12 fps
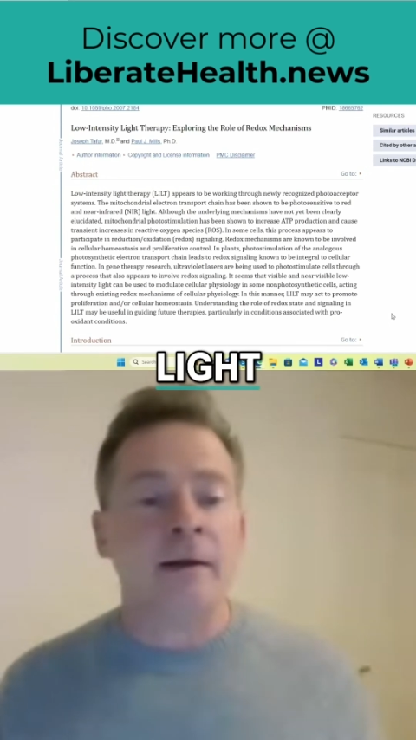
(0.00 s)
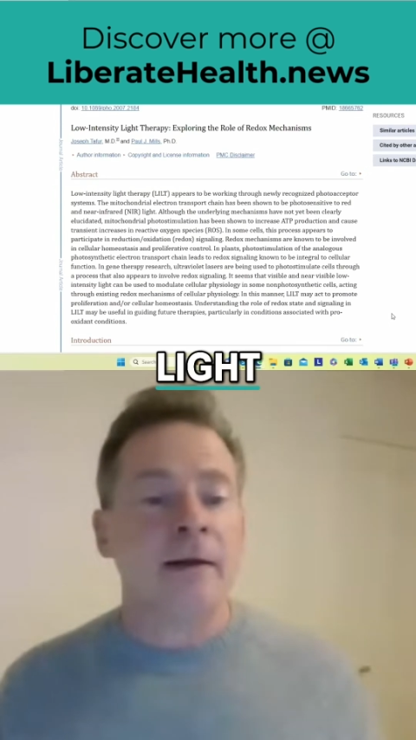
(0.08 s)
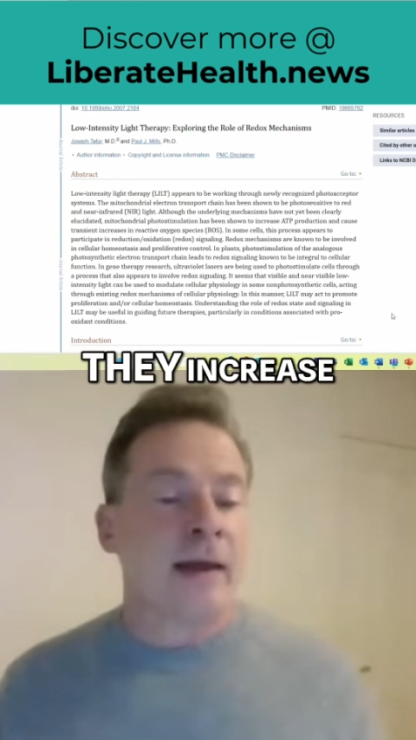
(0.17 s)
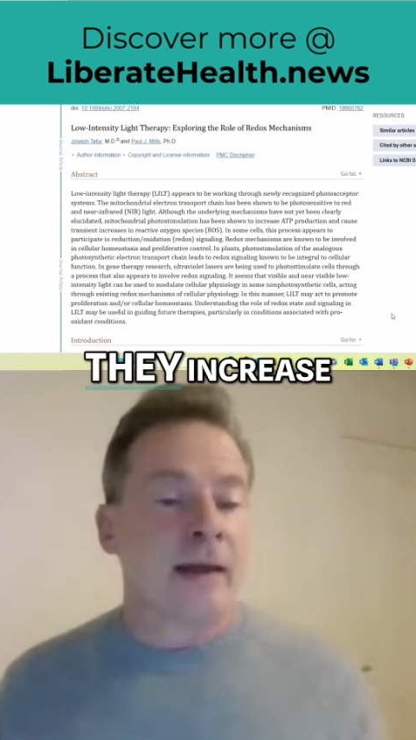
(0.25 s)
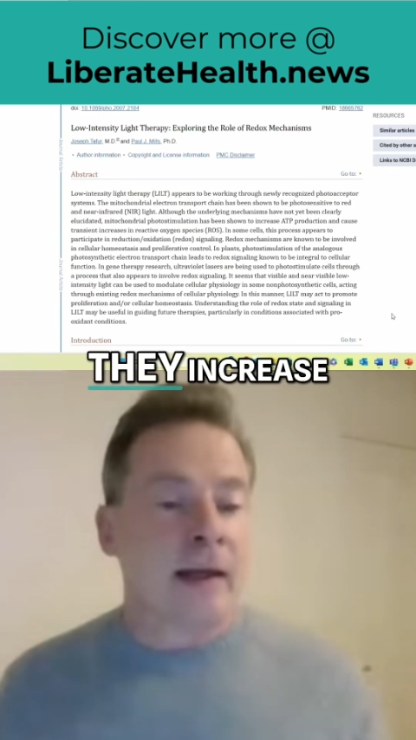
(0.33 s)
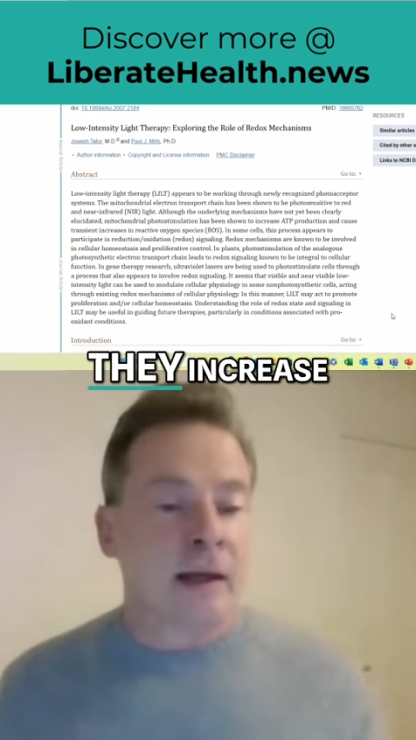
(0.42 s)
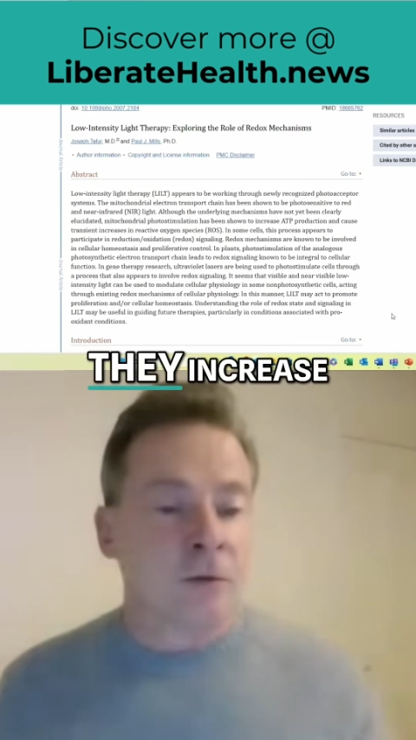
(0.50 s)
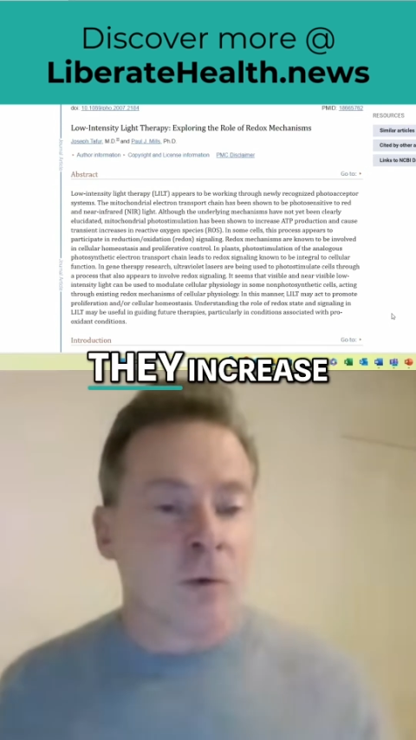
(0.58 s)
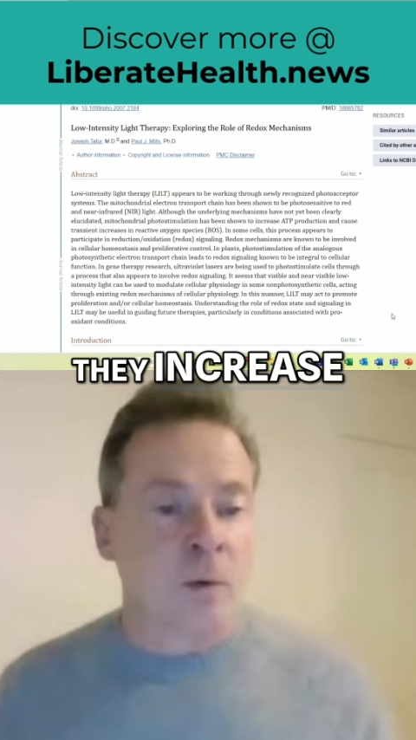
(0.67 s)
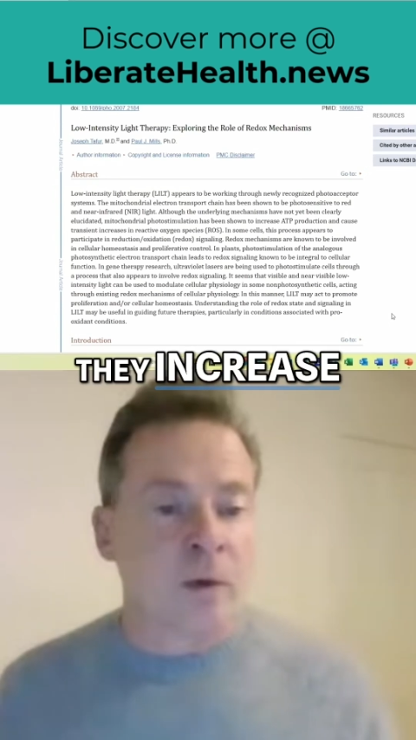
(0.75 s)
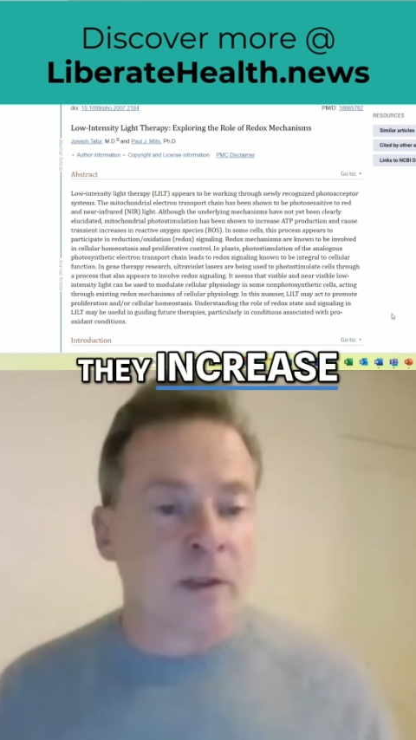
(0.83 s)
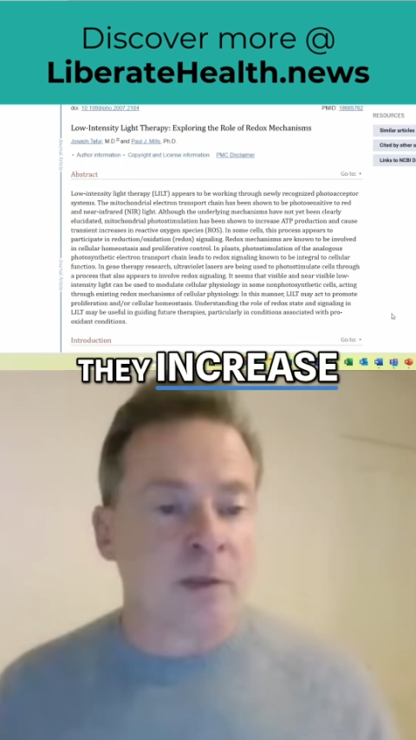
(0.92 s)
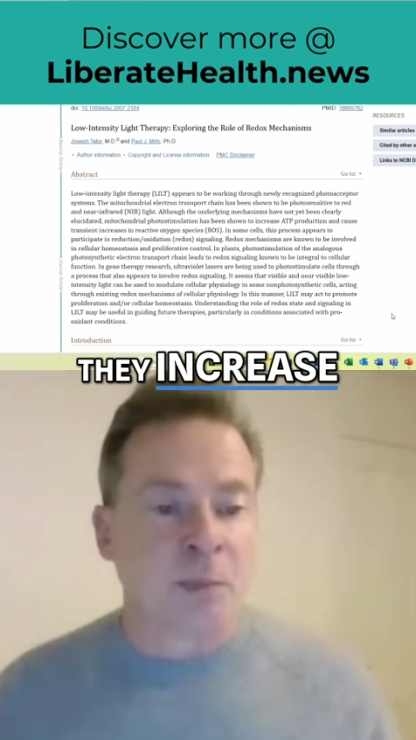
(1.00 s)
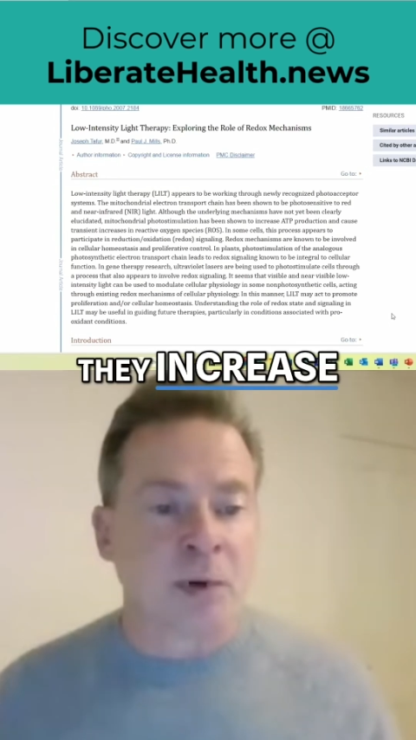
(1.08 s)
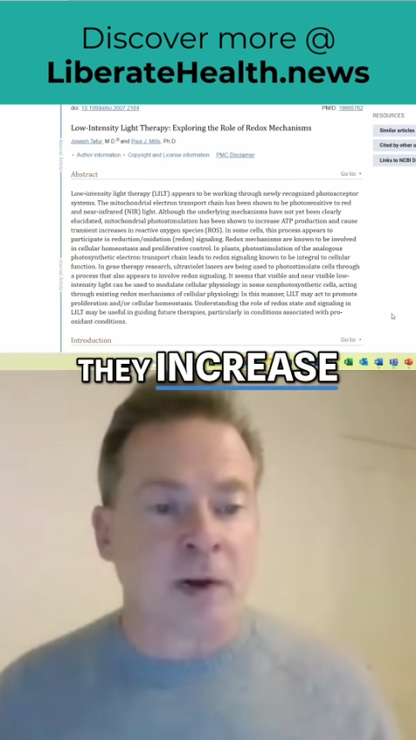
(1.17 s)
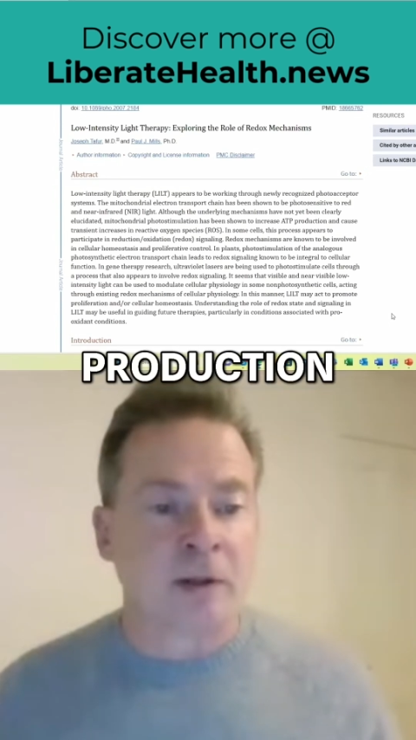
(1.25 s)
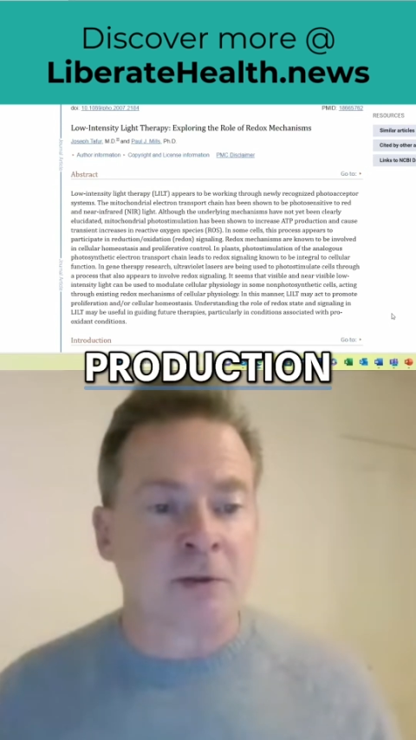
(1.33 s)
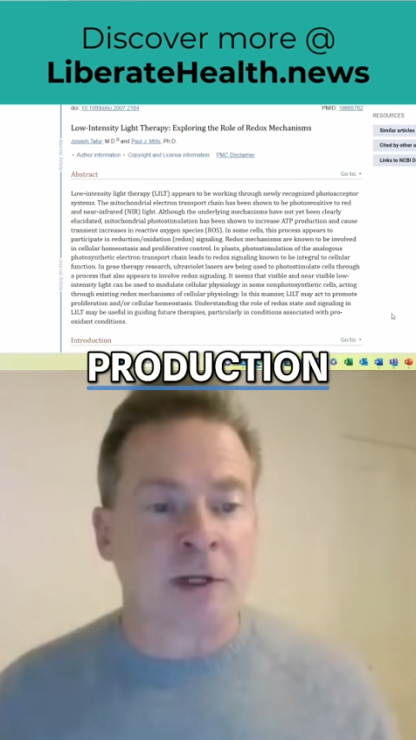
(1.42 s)
they increase
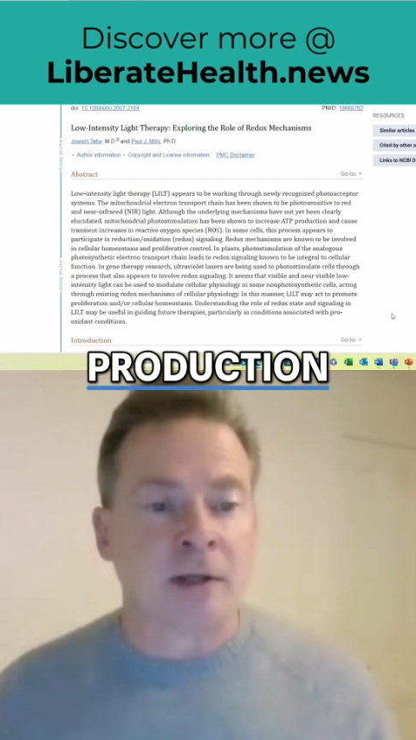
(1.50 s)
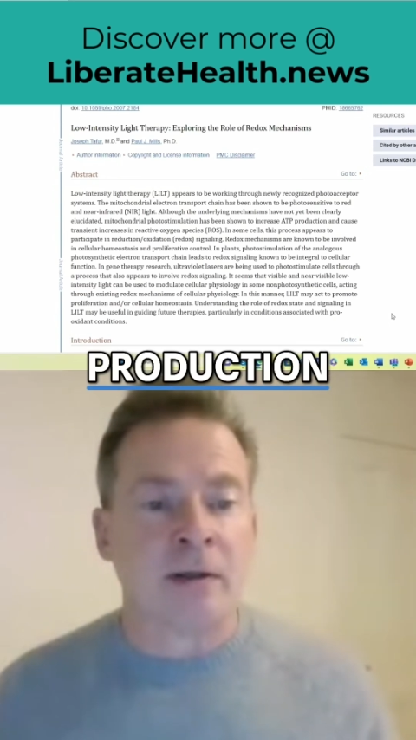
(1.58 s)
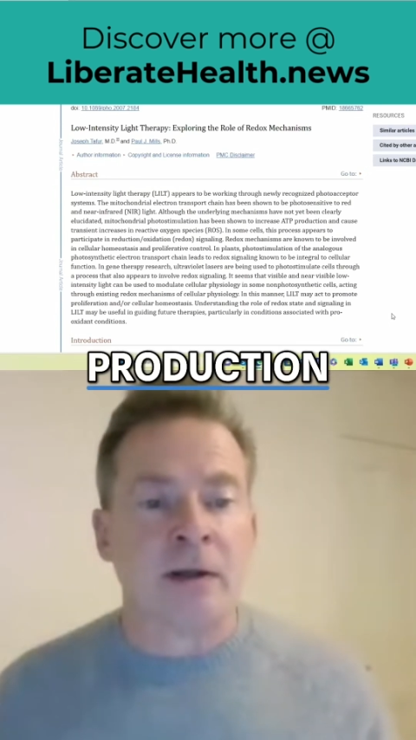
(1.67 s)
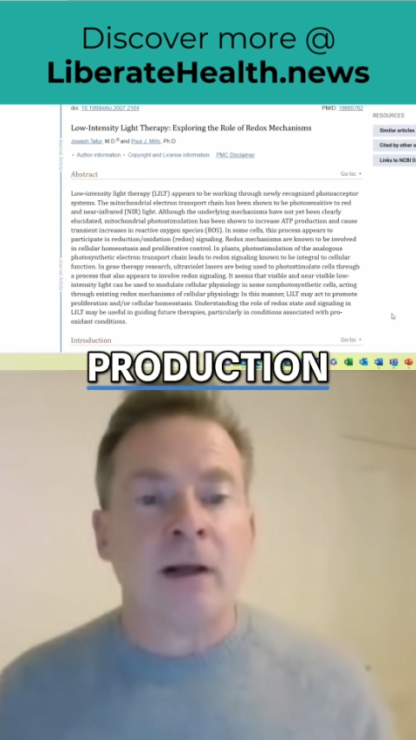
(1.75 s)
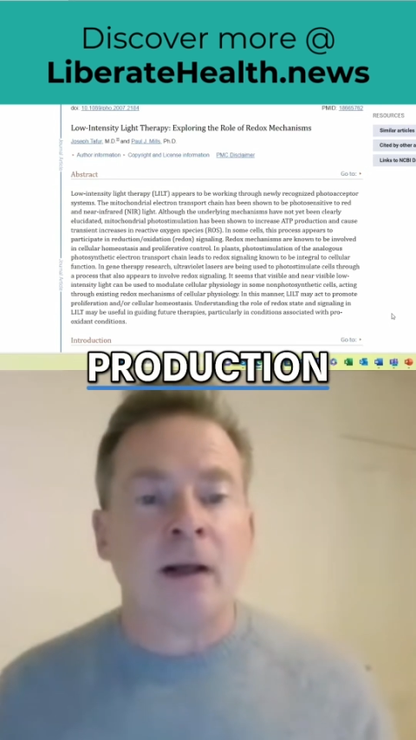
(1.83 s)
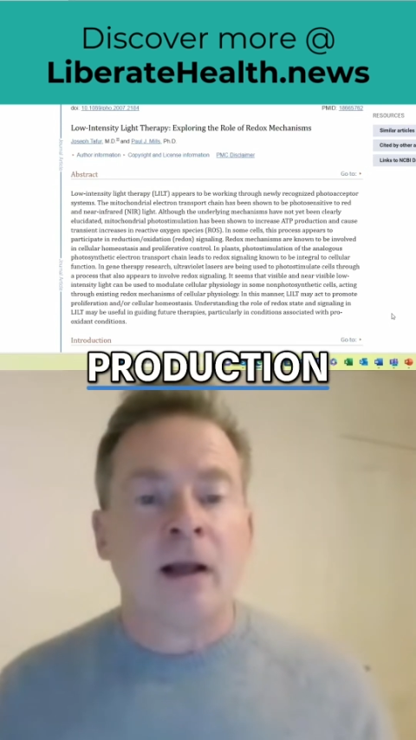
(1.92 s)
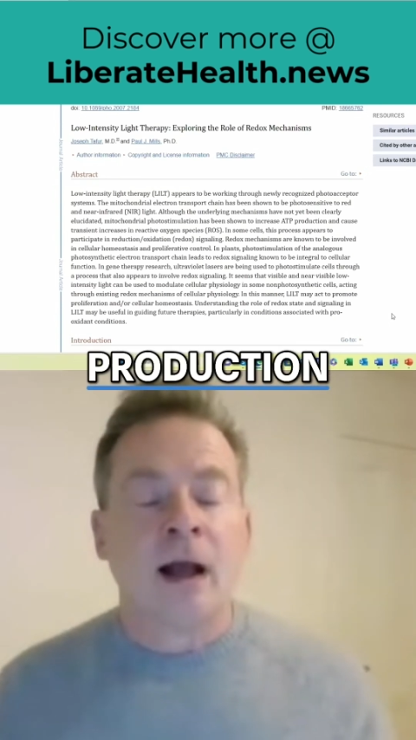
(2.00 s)
production